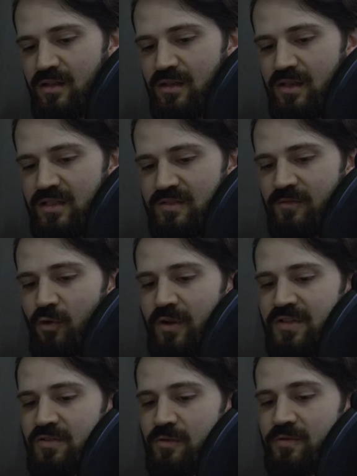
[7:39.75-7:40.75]
His
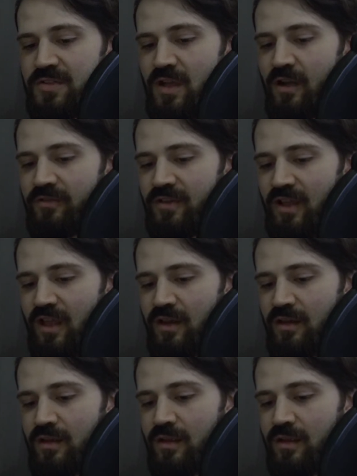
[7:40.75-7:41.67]
voice grew soft again.